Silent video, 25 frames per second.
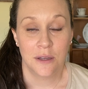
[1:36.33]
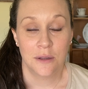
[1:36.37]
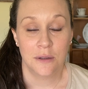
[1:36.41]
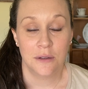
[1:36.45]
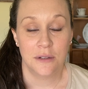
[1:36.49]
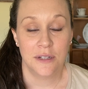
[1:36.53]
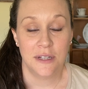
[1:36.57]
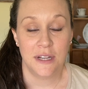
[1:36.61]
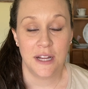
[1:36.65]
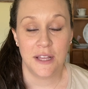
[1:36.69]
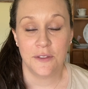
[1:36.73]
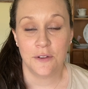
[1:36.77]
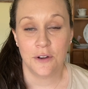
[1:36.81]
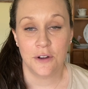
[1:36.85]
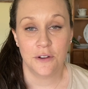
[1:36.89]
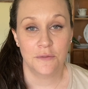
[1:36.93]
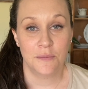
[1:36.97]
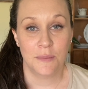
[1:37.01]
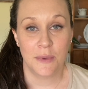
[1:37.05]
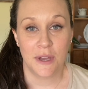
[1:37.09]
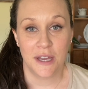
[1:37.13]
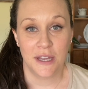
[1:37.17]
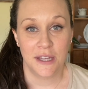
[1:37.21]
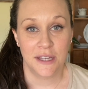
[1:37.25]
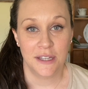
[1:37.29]
Neither of
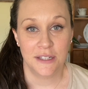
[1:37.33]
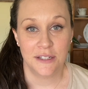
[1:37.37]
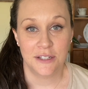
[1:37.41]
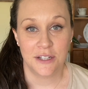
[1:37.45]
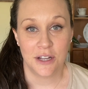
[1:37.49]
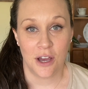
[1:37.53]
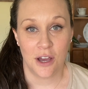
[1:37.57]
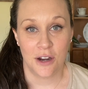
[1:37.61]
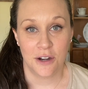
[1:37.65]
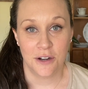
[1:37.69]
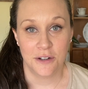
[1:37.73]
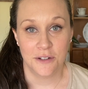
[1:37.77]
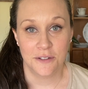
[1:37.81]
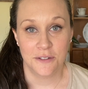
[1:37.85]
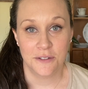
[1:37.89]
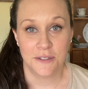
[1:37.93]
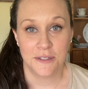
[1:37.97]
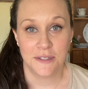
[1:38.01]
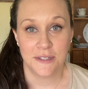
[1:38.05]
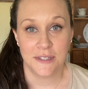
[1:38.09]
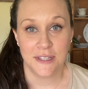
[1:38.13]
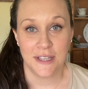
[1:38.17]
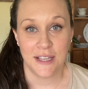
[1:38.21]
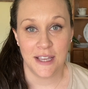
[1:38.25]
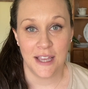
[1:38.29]
my
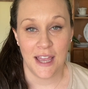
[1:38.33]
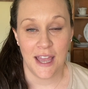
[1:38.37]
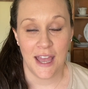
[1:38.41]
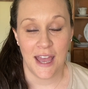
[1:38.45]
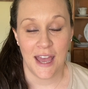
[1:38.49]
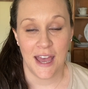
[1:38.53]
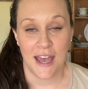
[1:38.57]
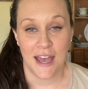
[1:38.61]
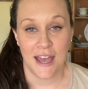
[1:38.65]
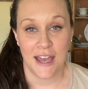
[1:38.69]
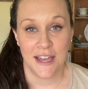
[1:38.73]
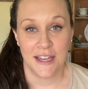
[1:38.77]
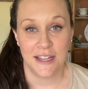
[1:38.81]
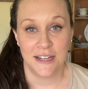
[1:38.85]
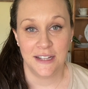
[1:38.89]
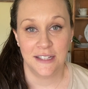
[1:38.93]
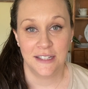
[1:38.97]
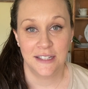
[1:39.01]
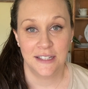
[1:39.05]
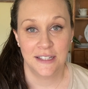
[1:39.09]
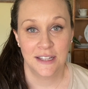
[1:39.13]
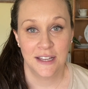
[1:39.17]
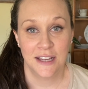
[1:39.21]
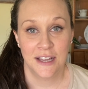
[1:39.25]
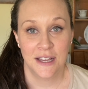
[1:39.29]
daughters had
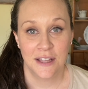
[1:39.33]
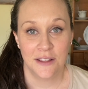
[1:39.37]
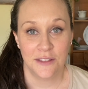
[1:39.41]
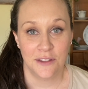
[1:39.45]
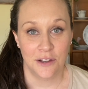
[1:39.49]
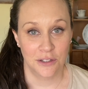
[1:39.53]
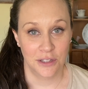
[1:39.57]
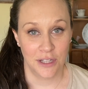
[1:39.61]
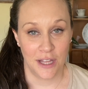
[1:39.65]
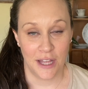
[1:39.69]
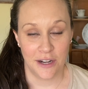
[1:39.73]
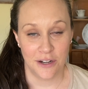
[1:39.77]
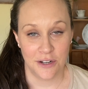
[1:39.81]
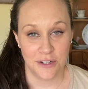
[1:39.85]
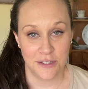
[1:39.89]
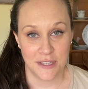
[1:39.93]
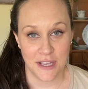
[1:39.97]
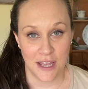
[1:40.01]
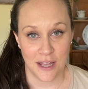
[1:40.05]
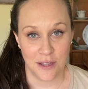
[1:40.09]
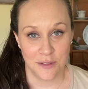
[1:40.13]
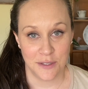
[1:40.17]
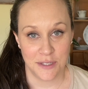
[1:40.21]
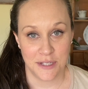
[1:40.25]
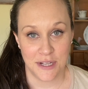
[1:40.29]
their letter
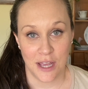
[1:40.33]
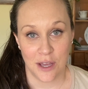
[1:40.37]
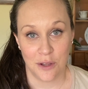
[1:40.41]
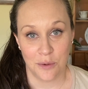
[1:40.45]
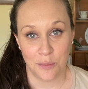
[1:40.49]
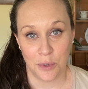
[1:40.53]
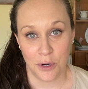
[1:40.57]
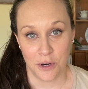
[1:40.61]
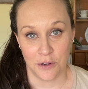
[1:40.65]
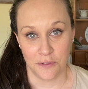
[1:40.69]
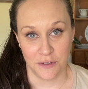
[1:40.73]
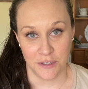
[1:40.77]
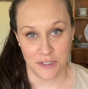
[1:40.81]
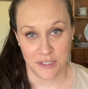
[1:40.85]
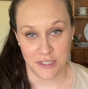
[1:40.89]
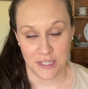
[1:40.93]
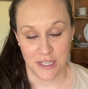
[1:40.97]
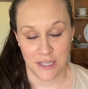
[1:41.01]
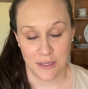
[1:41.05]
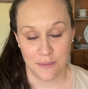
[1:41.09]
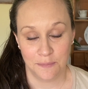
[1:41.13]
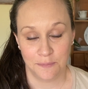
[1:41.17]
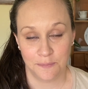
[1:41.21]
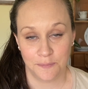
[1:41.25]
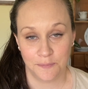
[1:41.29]
sounds down
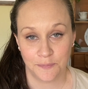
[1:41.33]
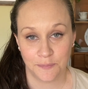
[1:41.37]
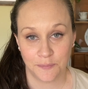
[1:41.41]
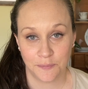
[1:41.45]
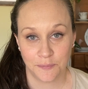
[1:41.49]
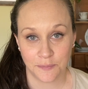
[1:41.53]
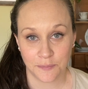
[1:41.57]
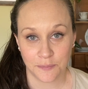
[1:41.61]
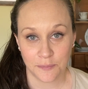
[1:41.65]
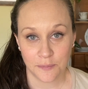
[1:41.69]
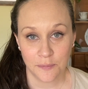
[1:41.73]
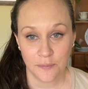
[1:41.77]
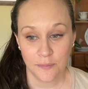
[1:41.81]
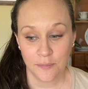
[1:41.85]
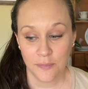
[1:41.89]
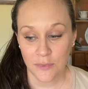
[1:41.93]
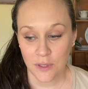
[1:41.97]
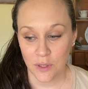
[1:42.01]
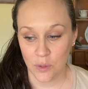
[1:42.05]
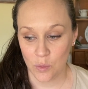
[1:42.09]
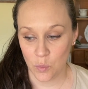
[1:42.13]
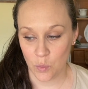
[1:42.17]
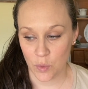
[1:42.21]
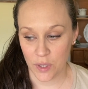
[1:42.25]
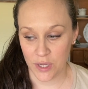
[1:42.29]
perfectly
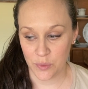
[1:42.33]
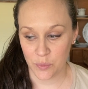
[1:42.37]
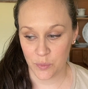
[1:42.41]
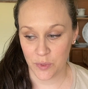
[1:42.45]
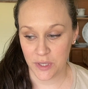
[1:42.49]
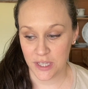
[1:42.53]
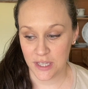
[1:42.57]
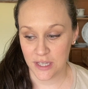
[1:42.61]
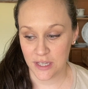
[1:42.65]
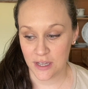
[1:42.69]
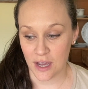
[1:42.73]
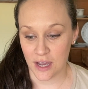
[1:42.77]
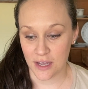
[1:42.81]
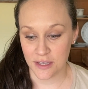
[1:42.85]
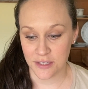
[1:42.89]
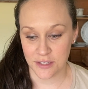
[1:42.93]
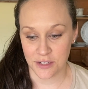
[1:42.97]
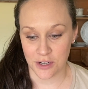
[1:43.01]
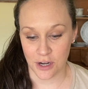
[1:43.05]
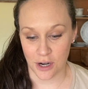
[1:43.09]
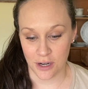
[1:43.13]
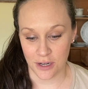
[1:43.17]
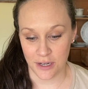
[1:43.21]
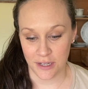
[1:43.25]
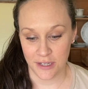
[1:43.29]
when we got
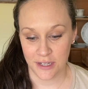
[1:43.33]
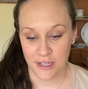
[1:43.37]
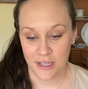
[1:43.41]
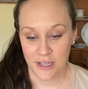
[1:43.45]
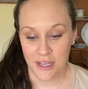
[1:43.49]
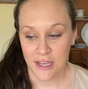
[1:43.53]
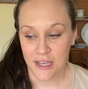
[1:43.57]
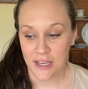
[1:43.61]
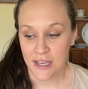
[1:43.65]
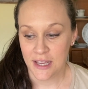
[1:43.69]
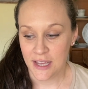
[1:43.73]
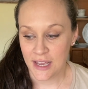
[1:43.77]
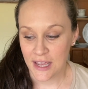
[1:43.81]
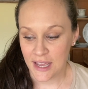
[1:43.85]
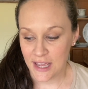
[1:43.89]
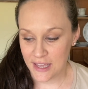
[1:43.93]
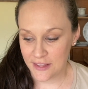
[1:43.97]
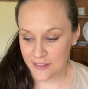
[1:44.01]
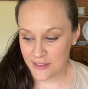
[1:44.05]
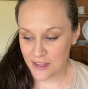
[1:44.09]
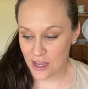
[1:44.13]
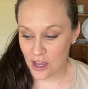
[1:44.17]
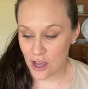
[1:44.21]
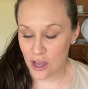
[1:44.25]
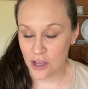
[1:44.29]
started. And
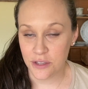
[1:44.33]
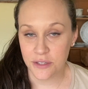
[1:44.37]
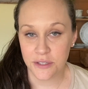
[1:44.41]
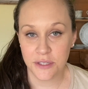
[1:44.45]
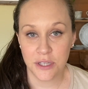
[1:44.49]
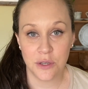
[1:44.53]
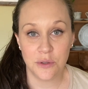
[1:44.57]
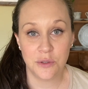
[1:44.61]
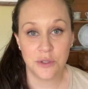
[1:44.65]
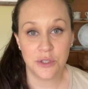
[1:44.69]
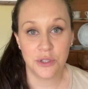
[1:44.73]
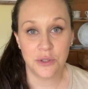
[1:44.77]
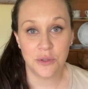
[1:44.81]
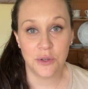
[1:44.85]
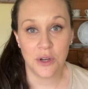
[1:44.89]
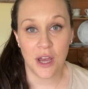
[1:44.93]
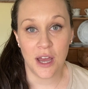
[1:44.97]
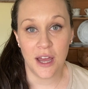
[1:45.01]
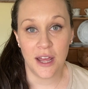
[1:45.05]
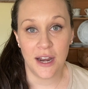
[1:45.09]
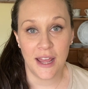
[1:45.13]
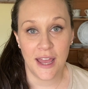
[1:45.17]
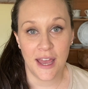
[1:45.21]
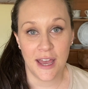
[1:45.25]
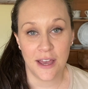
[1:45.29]
they also do
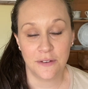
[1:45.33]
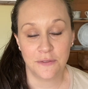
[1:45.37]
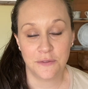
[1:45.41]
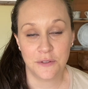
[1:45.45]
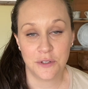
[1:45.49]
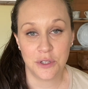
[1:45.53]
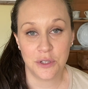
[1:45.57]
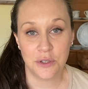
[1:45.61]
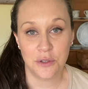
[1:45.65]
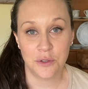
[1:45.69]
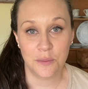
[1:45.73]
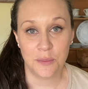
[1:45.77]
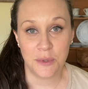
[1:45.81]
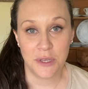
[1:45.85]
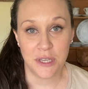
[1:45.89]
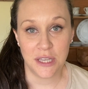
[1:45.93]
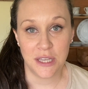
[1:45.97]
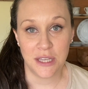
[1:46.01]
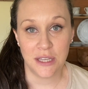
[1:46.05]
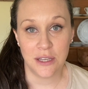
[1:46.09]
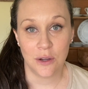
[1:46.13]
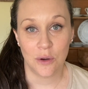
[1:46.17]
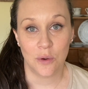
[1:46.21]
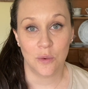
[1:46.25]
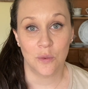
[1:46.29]
not have to
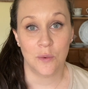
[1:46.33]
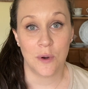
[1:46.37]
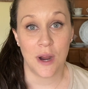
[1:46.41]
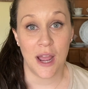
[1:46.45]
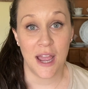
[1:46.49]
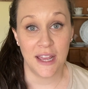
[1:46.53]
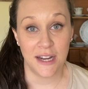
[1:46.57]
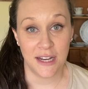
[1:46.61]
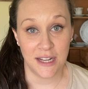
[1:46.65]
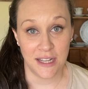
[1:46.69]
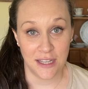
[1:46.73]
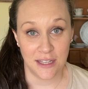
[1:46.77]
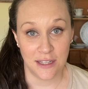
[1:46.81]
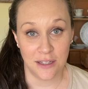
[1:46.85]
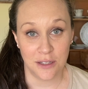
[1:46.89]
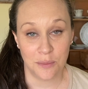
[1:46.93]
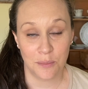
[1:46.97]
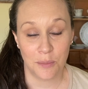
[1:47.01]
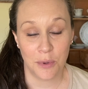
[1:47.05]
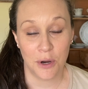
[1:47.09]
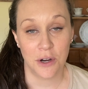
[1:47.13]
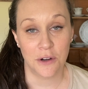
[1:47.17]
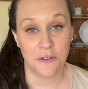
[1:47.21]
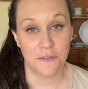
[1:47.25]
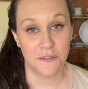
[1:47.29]
be writing
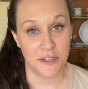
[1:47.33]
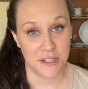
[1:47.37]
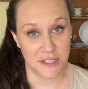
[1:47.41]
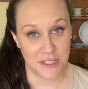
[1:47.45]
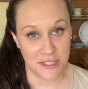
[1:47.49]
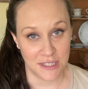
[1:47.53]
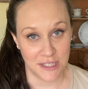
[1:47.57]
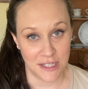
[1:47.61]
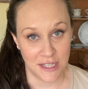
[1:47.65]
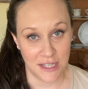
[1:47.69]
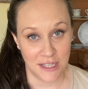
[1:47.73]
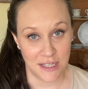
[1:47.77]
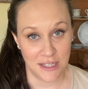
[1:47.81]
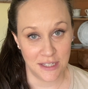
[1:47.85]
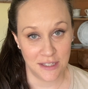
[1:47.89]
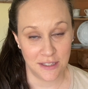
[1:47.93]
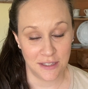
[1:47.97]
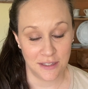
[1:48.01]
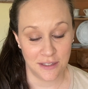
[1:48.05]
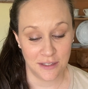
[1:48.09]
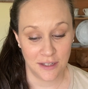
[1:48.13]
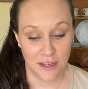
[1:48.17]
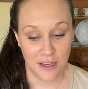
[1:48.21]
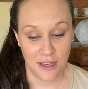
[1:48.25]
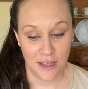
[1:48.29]
perfectly
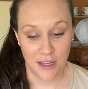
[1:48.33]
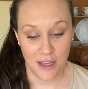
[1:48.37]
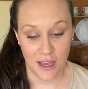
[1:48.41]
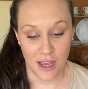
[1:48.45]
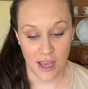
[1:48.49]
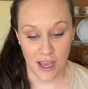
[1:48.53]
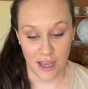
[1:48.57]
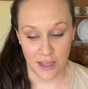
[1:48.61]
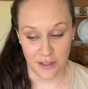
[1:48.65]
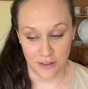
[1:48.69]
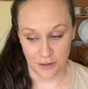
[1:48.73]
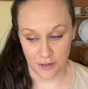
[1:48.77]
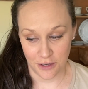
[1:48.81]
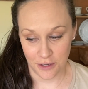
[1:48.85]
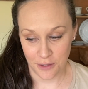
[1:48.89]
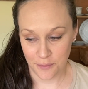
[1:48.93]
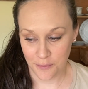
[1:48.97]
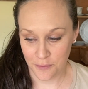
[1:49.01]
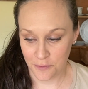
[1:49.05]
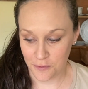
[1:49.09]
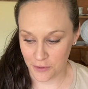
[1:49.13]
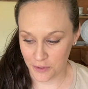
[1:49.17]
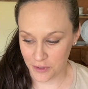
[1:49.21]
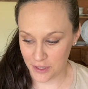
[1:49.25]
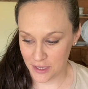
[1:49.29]
either
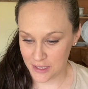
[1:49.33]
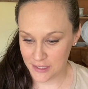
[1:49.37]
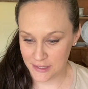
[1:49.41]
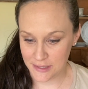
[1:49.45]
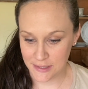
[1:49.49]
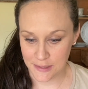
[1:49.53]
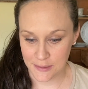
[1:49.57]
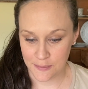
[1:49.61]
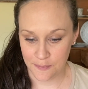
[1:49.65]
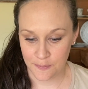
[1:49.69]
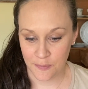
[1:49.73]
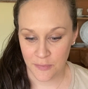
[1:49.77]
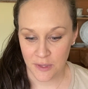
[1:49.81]
for this.